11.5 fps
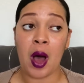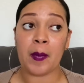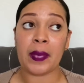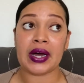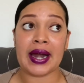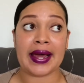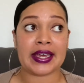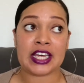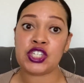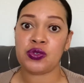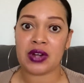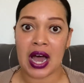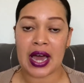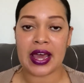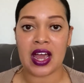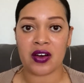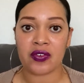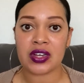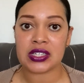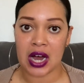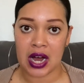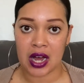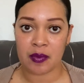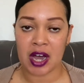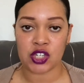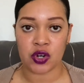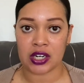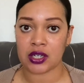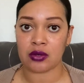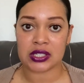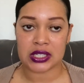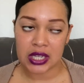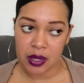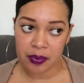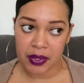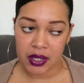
But I kid you not, every time I tried to go to sleep,